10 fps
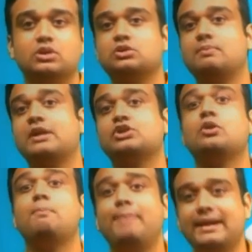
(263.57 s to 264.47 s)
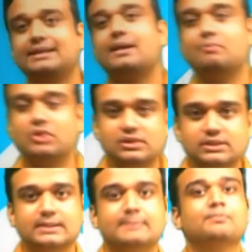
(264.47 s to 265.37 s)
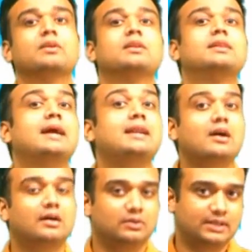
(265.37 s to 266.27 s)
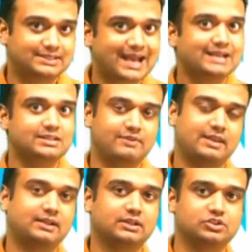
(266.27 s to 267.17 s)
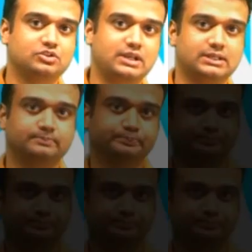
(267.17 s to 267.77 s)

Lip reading: So make sure you pick numbers that satisfy that constraint.